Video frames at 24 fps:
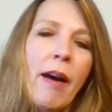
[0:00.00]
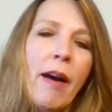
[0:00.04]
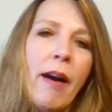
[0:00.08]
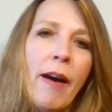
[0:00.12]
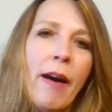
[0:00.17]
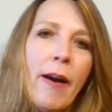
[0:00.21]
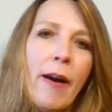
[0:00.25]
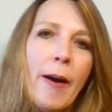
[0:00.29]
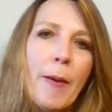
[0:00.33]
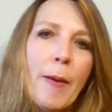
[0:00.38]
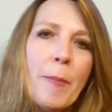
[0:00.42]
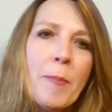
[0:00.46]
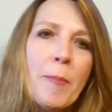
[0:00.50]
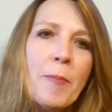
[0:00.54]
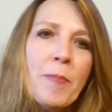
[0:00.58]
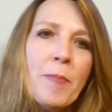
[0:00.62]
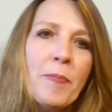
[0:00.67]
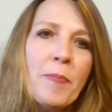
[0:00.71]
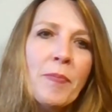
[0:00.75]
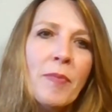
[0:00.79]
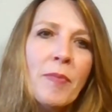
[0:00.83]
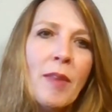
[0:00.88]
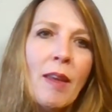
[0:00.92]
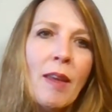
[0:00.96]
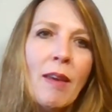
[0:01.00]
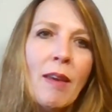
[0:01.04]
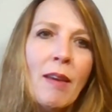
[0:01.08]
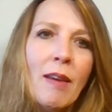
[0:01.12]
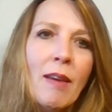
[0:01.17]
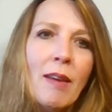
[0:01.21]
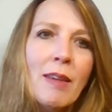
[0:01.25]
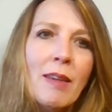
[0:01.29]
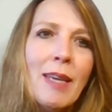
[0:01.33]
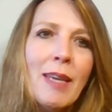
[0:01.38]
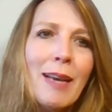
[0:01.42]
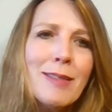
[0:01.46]

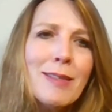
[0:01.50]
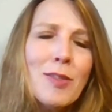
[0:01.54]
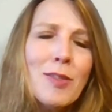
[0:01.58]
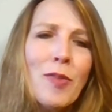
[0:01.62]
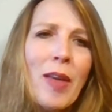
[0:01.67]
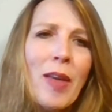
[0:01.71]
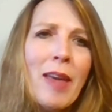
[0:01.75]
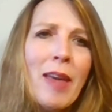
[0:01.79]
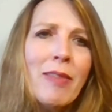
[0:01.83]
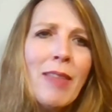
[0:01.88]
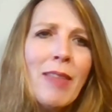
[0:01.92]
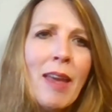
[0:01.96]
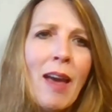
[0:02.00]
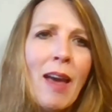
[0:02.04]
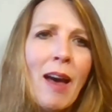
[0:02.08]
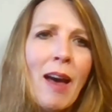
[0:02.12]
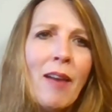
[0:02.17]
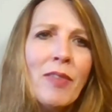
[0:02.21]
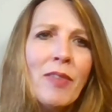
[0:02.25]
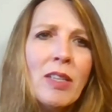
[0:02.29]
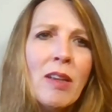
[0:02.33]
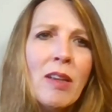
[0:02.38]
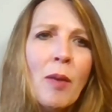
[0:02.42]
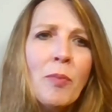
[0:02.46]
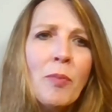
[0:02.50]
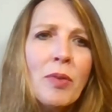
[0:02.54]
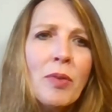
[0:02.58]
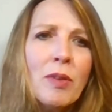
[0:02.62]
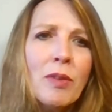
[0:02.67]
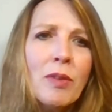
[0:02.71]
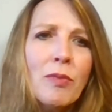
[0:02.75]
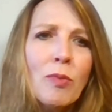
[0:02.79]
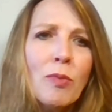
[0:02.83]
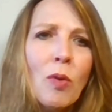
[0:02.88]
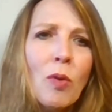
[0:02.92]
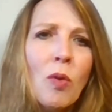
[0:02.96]
So they have a
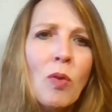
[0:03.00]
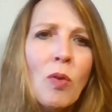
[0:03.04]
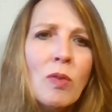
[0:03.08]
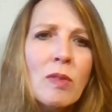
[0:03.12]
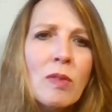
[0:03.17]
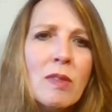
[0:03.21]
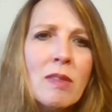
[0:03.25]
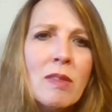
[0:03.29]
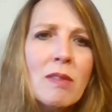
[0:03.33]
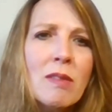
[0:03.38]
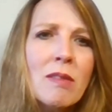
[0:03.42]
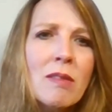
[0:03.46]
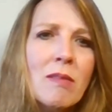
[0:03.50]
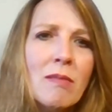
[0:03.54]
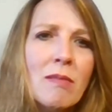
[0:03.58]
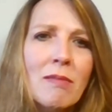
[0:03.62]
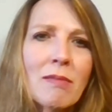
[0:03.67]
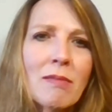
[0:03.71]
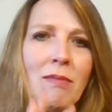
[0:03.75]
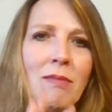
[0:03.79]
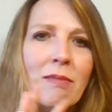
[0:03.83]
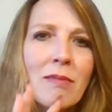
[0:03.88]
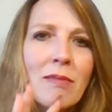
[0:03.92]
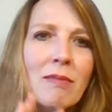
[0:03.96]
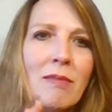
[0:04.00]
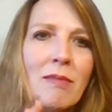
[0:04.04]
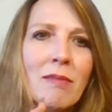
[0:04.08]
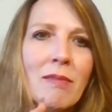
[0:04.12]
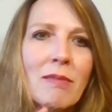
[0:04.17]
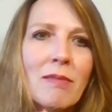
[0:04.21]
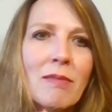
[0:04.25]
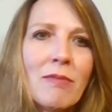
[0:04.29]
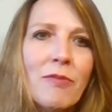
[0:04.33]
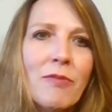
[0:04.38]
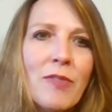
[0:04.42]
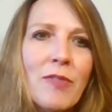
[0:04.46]
number of roles
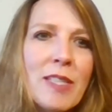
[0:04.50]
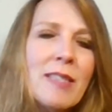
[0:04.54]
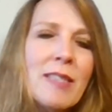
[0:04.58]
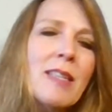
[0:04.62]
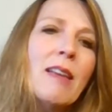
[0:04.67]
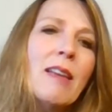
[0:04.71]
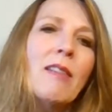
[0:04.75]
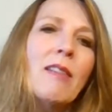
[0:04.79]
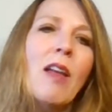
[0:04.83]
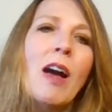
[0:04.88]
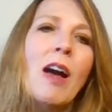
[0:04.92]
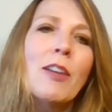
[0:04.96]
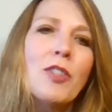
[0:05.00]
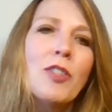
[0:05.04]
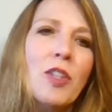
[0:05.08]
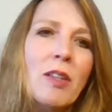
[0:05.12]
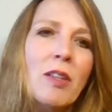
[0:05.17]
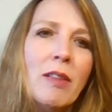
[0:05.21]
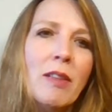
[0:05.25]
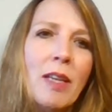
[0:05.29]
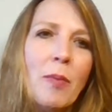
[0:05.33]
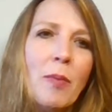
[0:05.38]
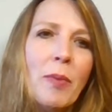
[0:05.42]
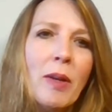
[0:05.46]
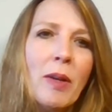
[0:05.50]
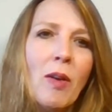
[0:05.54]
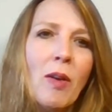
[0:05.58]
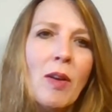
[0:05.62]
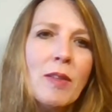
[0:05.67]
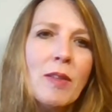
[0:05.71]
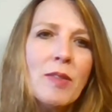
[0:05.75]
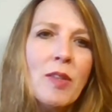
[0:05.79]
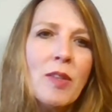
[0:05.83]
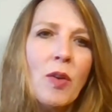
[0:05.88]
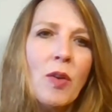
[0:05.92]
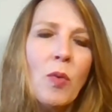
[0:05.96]
physiologically, but
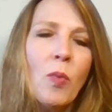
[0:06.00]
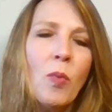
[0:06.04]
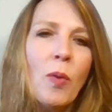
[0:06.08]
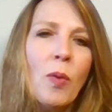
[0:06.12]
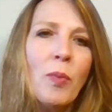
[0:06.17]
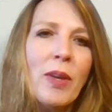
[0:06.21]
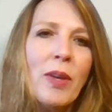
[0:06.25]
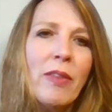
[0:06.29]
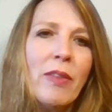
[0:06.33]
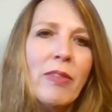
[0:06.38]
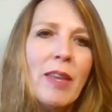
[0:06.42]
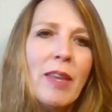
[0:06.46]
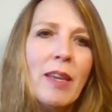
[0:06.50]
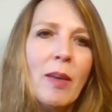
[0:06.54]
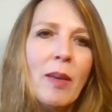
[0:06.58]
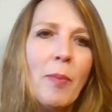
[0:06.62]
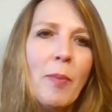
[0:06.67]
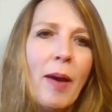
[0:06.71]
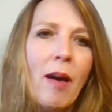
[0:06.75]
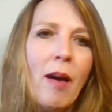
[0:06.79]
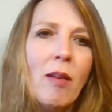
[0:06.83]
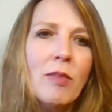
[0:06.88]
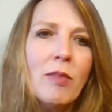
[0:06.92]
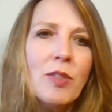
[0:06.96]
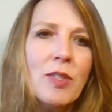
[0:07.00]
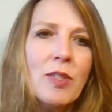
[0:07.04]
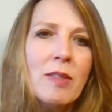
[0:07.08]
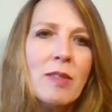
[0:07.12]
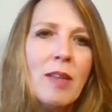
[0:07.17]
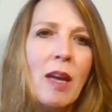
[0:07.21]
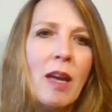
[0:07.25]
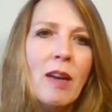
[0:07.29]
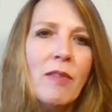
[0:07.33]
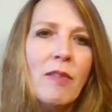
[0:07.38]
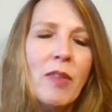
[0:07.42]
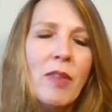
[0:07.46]
also when we think about
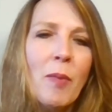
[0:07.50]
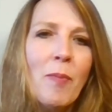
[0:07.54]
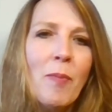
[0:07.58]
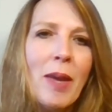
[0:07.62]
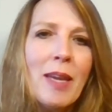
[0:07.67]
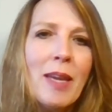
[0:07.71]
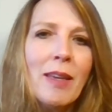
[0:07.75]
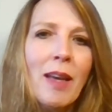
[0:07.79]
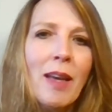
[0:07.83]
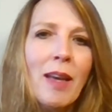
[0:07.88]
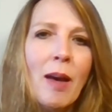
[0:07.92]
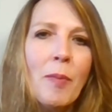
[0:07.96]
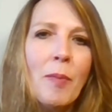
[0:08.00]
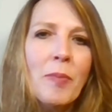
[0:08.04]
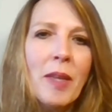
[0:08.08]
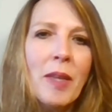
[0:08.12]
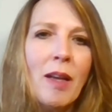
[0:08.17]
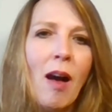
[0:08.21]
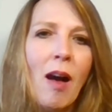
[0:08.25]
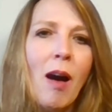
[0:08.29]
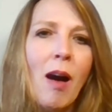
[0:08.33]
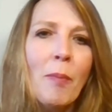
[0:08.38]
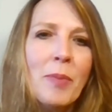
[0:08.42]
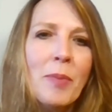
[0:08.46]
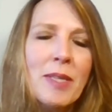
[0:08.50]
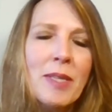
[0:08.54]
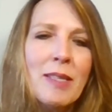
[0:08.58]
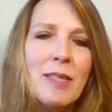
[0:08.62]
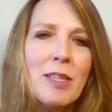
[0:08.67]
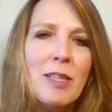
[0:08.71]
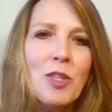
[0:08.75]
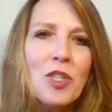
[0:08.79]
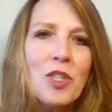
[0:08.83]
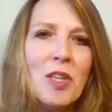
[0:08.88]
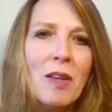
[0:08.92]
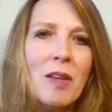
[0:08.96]
just kind of the makeup, the
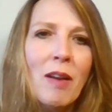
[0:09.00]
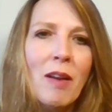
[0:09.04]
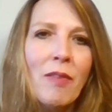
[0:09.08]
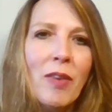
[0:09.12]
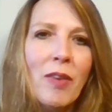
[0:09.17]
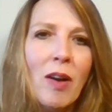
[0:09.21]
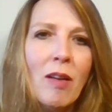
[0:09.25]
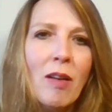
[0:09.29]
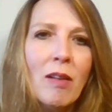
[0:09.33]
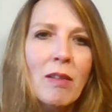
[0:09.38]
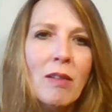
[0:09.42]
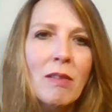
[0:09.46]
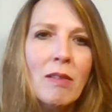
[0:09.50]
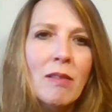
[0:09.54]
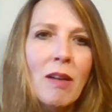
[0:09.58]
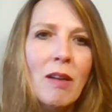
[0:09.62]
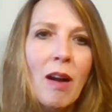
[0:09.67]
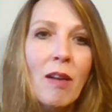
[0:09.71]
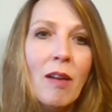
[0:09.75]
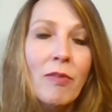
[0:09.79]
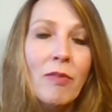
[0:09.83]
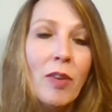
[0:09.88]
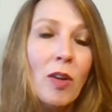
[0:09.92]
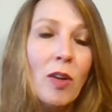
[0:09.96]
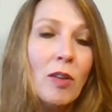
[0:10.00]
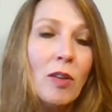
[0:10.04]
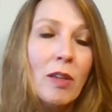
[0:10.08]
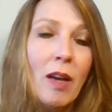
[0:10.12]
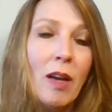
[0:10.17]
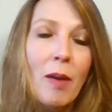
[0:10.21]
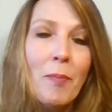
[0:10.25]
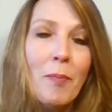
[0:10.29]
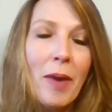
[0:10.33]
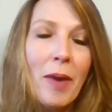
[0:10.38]
composition of our gut